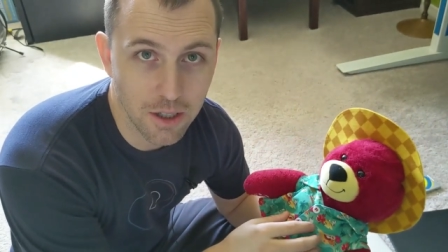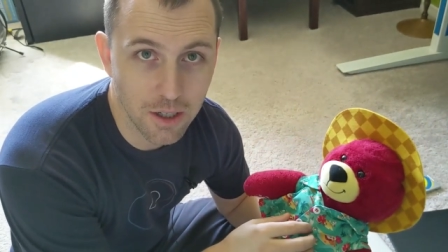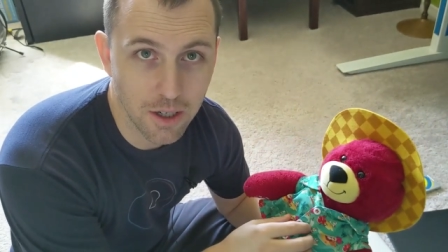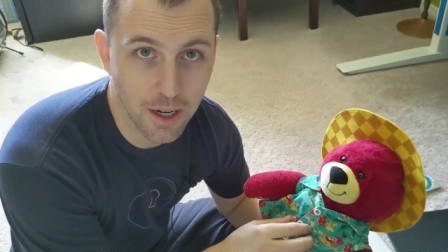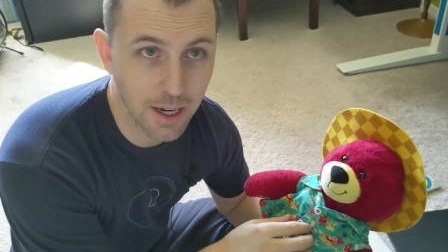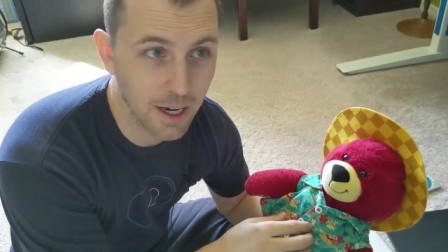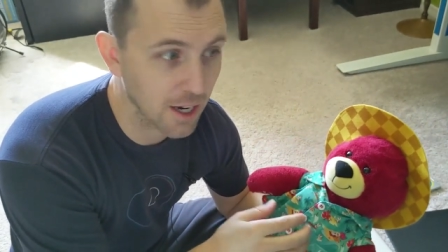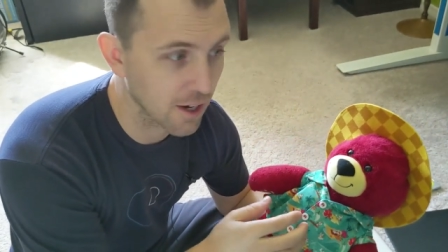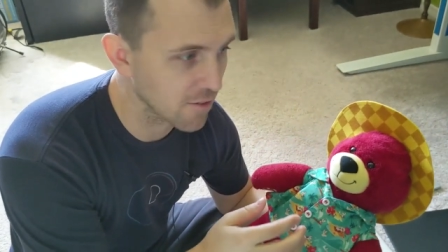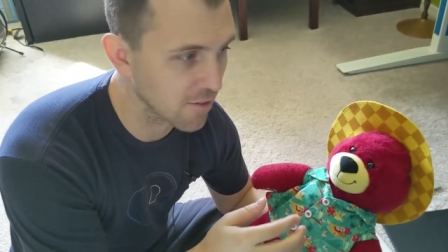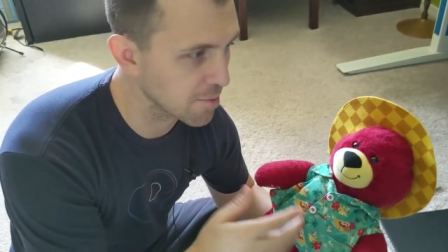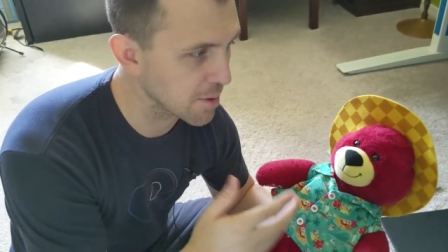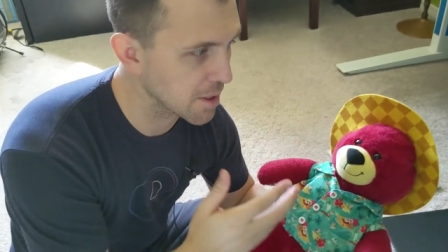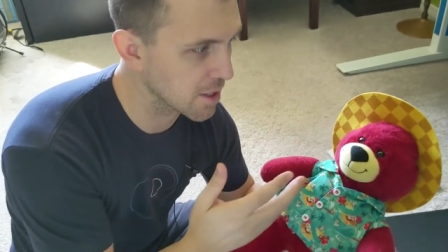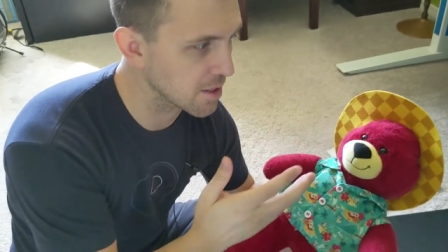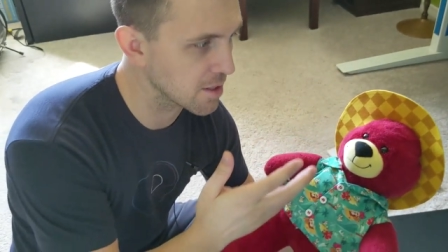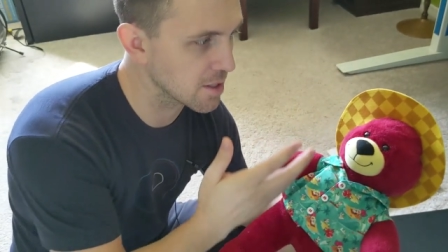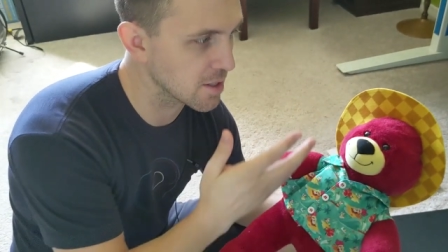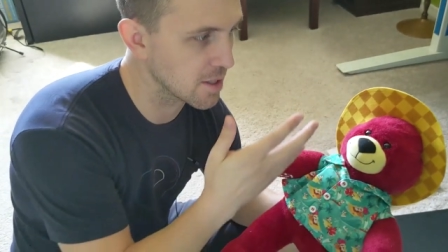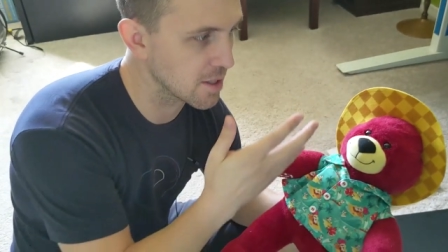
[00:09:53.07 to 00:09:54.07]
I have
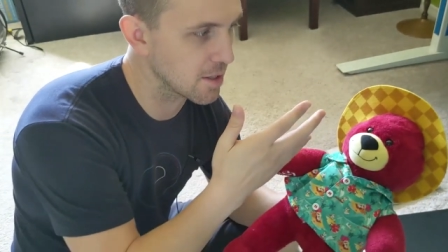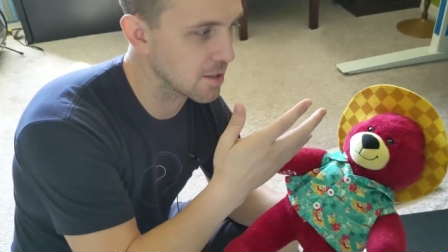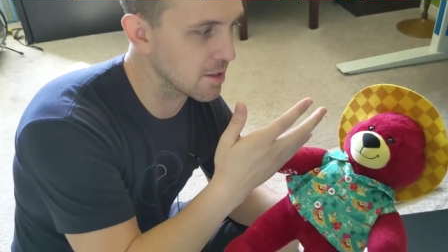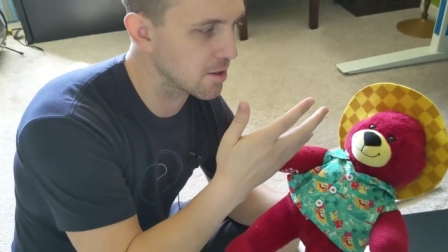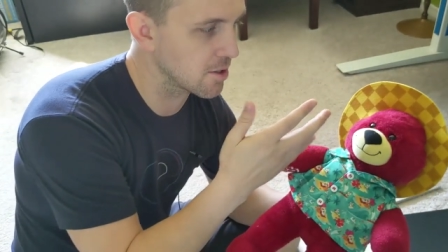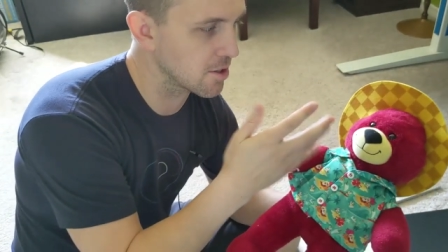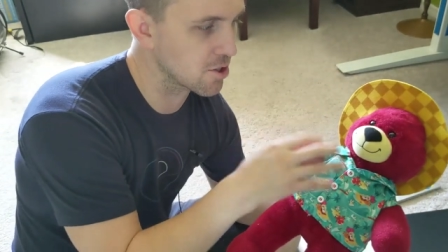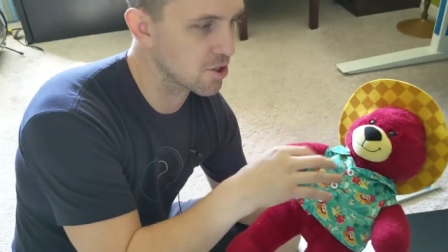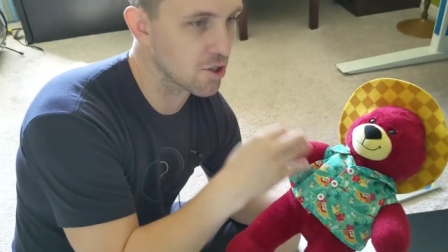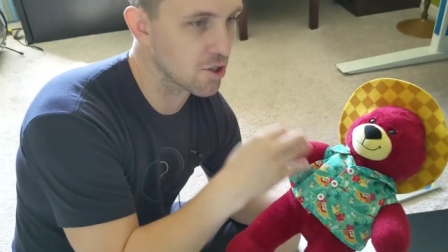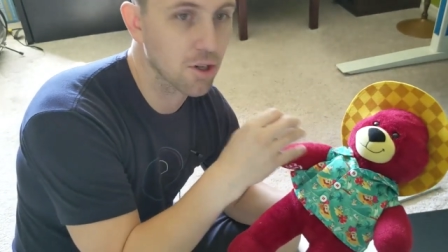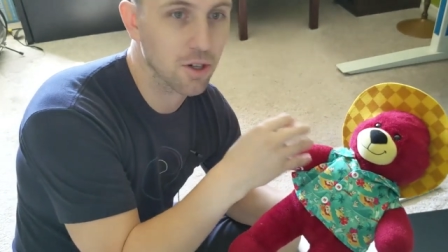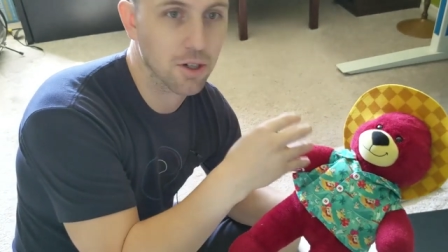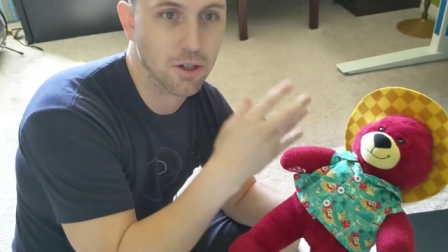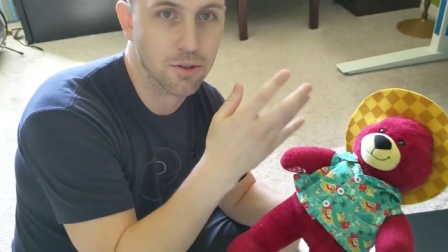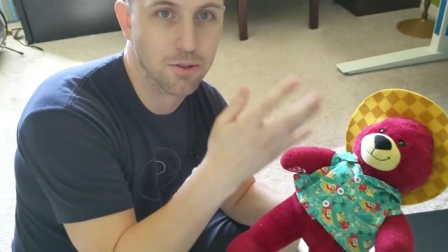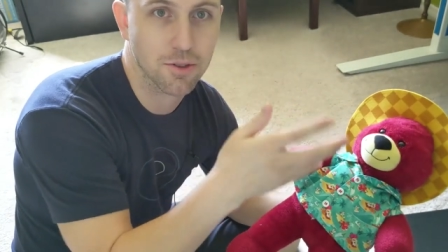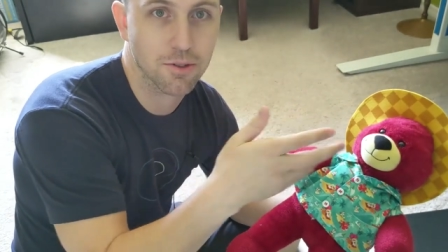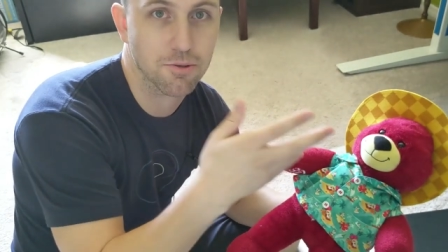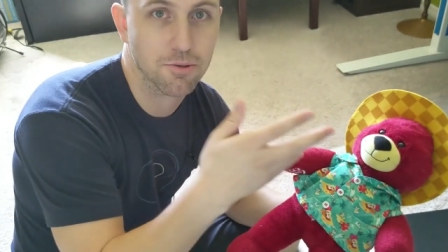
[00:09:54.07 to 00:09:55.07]
because the shirt
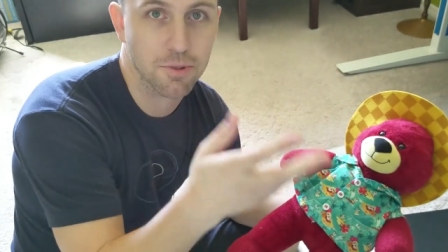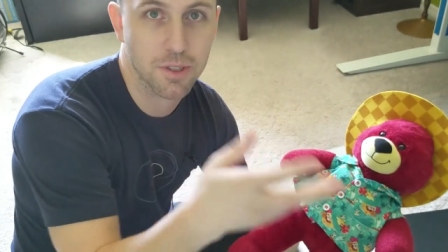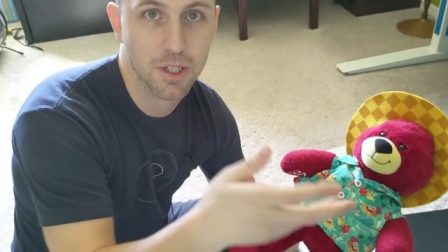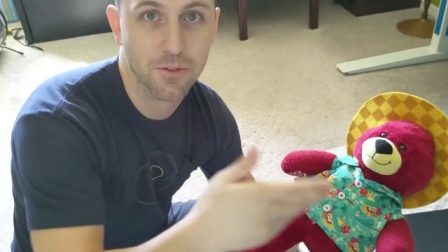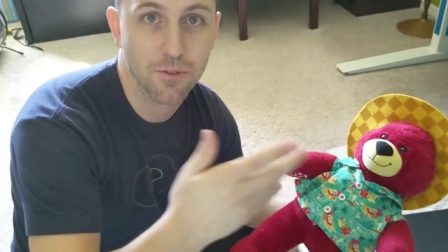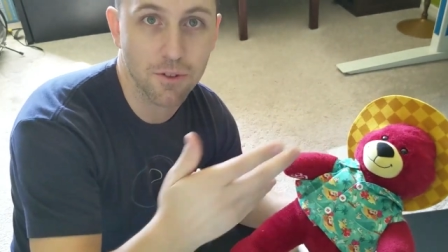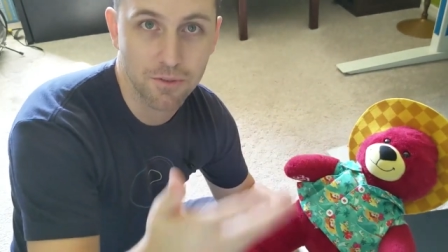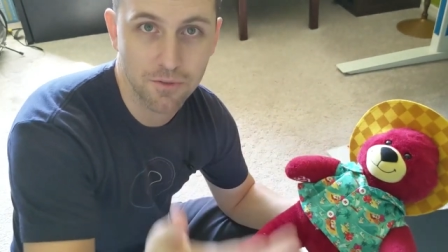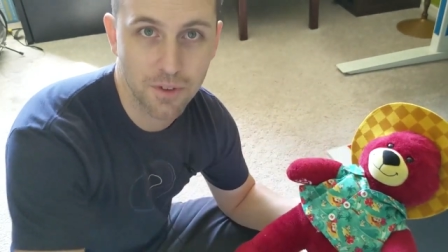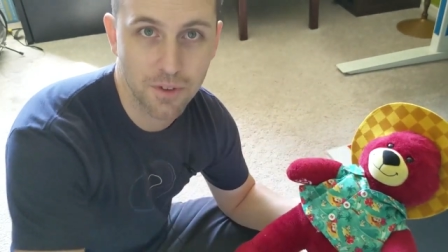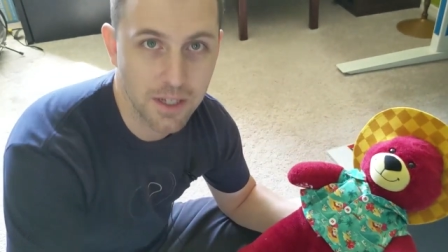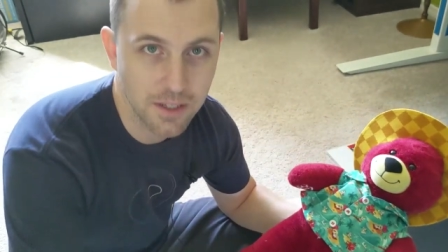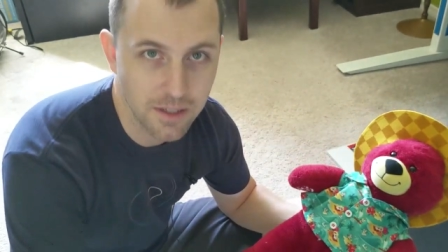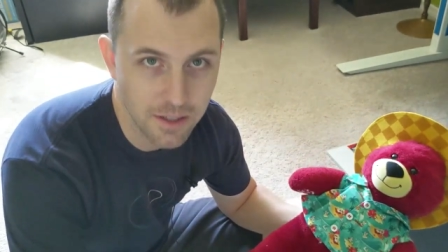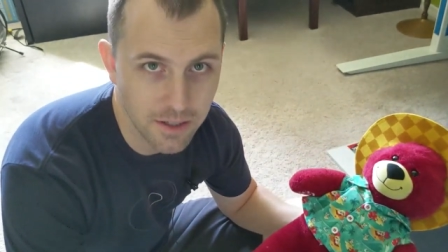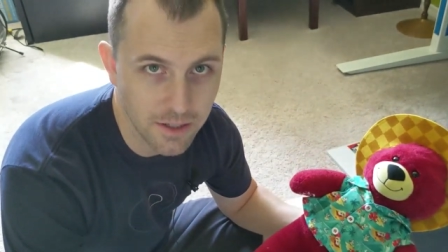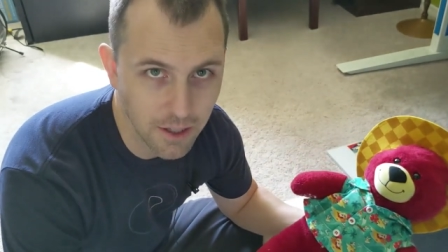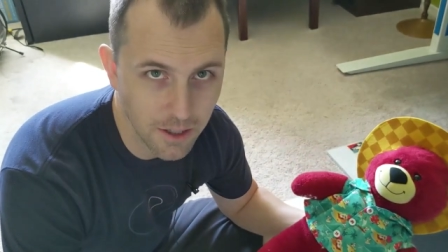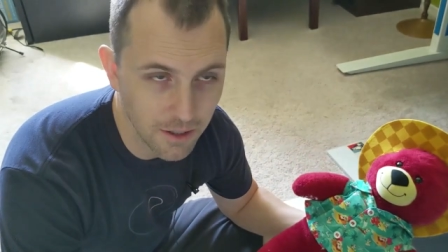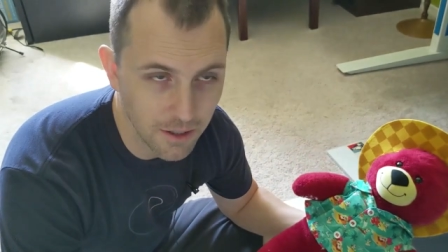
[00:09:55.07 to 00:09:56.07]
goes through different
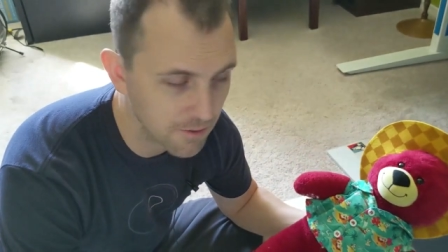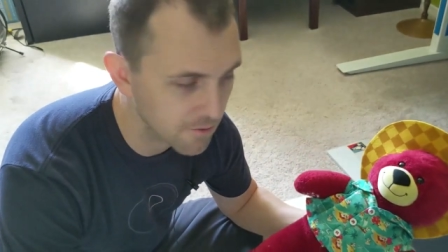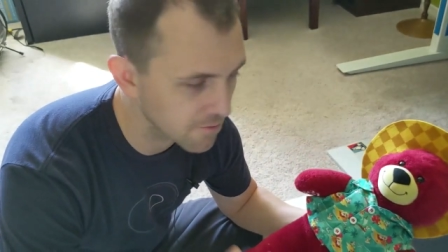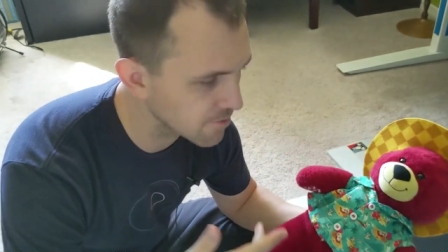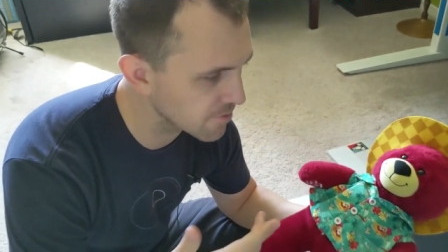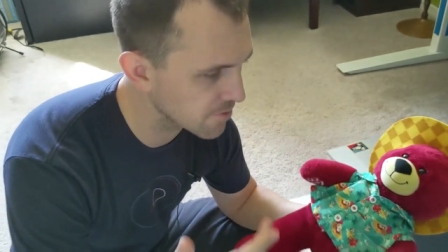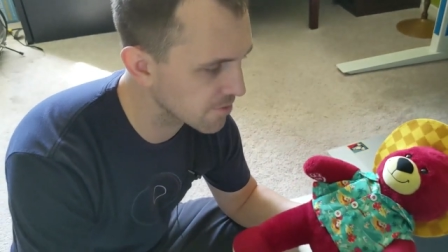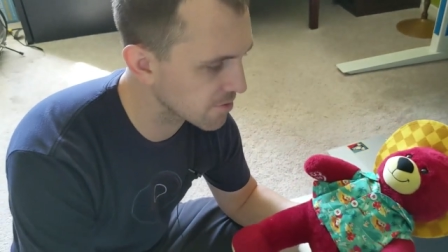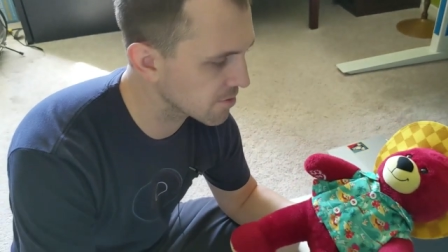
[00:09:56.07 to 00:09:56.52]
phases of